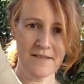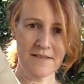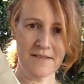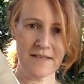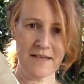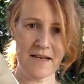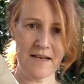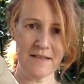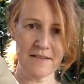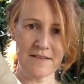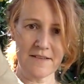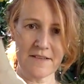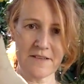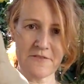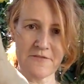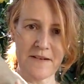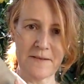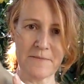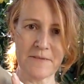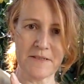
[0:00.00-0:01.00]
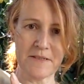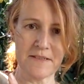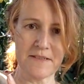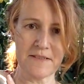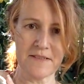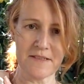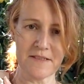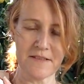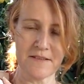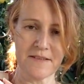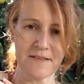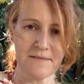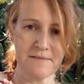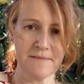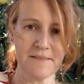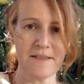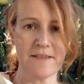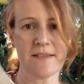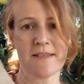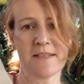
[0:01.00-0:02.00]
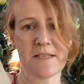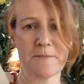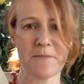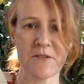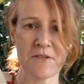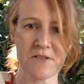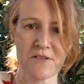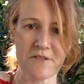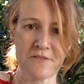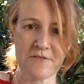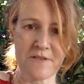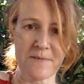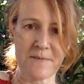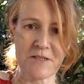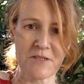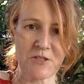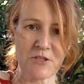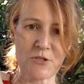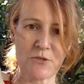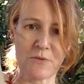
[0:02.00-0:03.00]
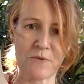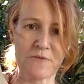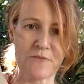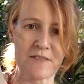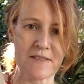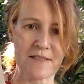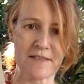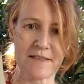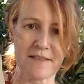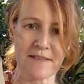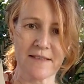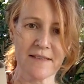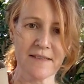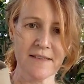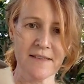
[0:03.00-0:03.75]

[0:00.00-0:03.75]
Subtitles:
the colour that the fabric is. So yeah, that's upholstery fabric too, obviously.